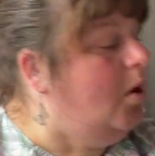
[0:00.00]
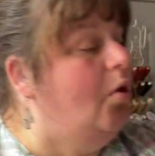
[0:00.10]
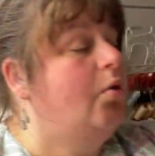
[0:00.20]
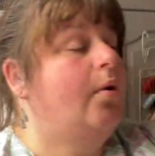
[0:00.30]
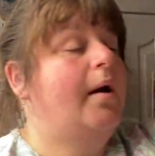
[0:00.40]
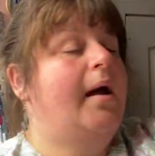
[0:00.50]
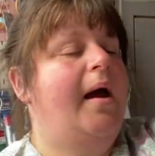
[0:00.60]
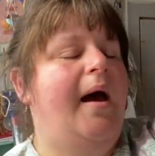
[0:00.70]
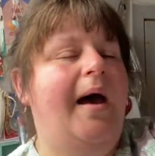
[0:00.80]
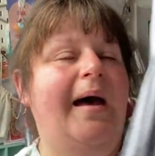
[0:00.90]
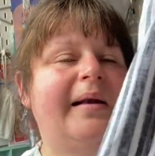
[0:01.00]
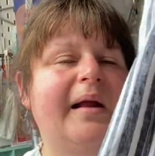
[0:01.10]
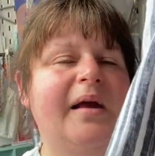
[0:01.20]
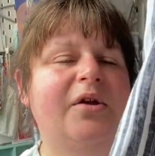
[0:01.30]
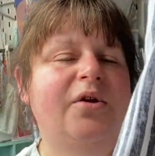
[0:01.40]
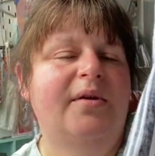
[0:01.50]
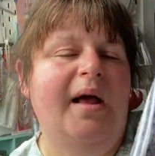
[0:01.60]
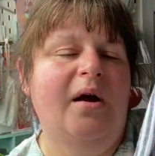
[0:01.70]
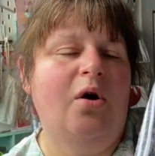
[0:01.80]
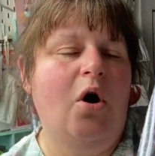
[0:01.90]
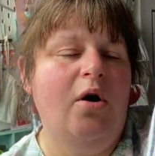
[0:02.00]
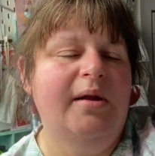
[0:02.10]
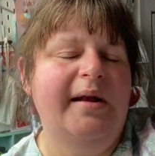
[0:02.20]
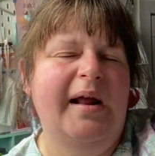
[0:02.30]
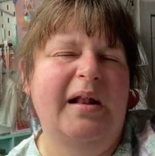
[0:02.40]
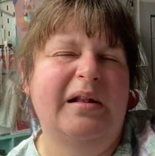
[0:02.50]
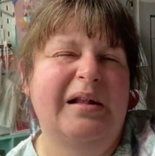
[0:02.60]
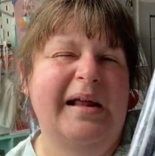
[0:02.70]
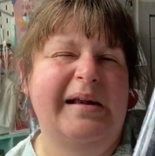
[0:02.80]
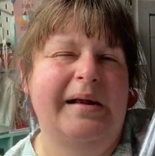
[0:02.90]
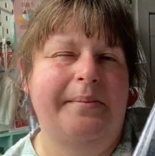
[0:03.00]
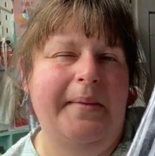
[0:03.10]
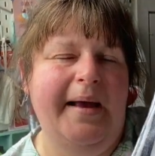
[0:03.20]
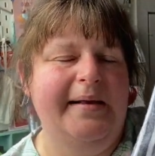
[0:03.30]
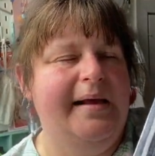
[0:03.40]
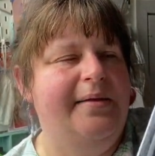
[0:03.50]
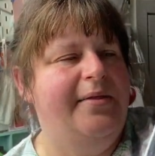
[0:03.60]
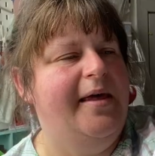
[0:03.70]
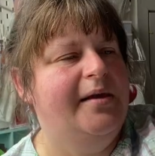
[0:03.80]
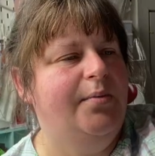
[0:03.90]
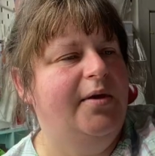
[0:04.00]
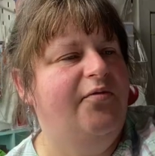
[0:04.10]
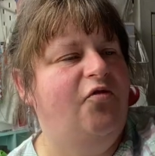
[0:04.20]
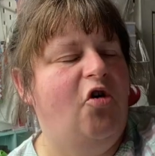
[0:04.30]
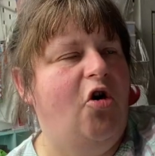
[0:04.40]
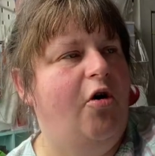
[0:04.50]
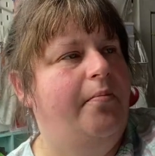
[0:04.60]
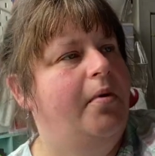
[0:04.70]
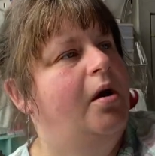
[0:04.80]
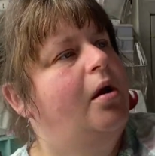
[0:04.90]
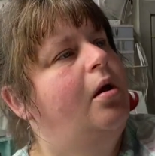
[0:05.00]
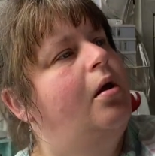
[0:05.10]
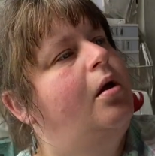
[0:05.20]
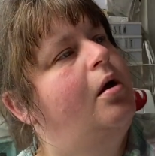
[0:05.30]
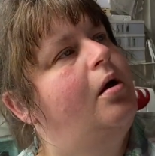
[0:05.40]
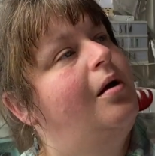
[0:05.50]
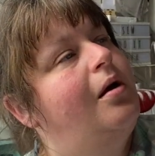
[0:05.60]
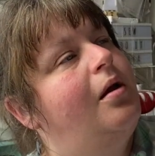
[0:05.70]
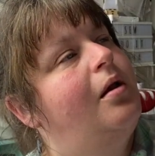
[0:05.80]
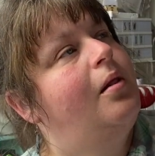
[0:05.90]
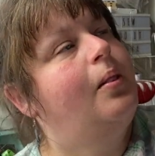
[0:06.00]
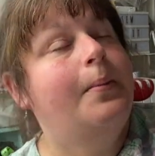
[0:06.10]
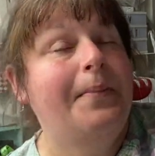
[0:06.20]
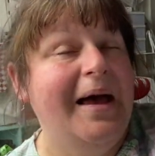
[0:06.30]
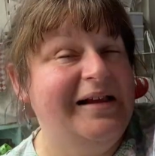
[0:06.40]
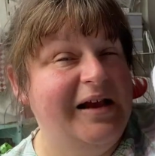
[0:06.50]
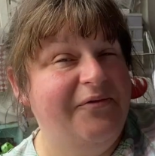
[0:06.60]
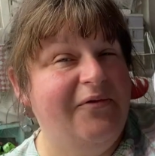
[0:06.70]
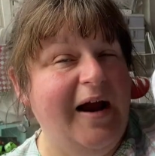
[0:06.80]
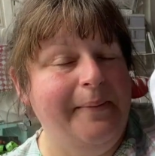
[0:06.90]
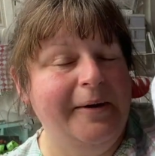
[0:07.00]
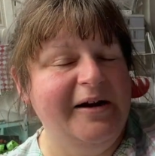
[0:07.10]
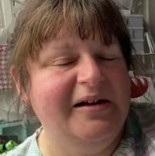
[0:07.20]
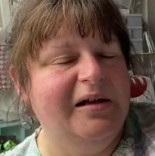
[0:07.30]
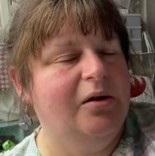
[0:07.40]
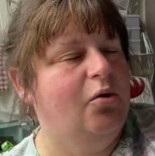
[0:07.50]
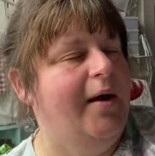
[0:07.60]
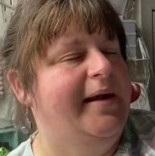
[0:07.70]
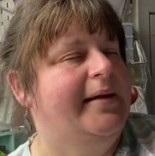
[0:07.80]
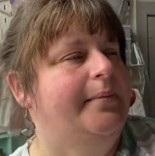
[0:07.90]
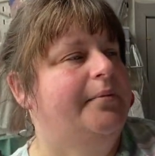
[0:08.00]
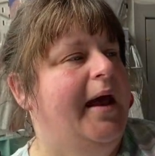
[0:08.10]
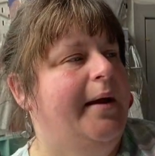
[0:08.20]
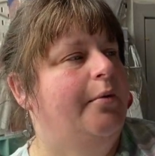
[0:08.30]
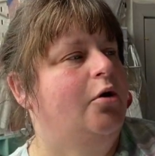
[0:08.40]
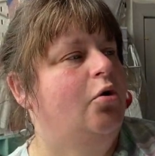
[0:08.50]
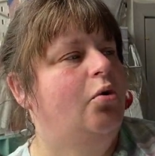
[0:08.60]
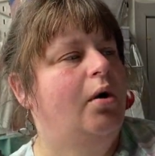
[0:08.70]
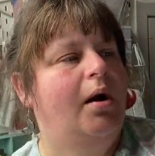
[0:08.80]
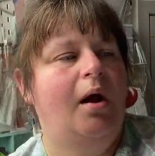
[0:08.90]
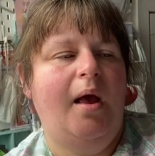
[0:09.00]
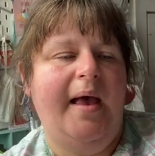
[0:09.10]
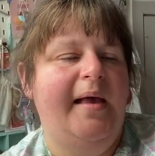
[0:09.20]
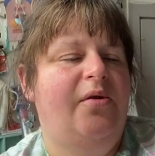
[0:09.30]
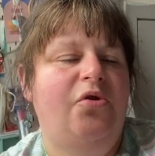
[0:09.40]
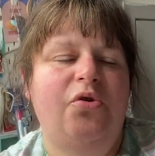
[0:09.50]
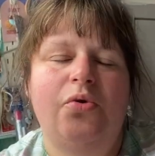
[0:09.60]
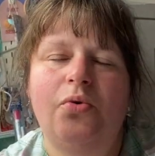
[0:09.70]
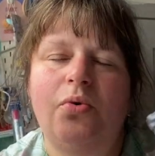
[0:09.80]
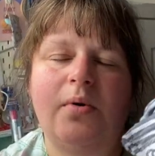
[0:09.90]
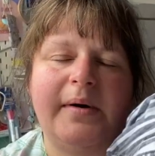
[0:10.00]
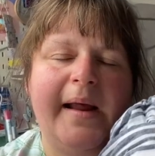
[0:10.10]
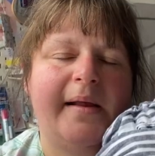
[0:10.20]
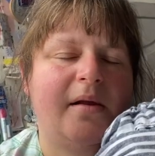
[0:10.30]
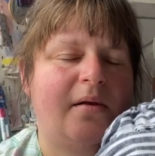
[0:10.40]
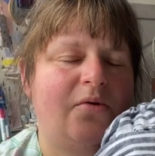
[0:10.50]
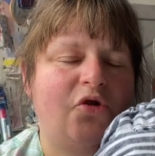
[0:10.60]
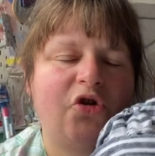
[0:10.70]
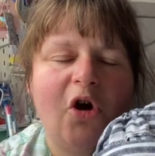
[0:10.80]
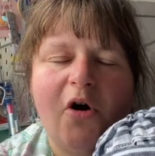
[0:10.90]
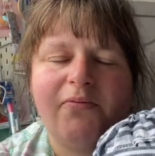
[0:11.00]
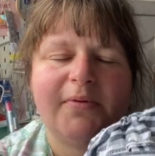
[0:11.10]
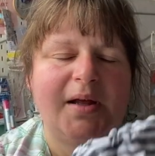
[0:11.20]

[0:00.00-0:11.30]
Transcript: Oh, and I used a cotton and linen mix, and this was from Lamazi Fabrics quite some time ago. It is so nice and soft.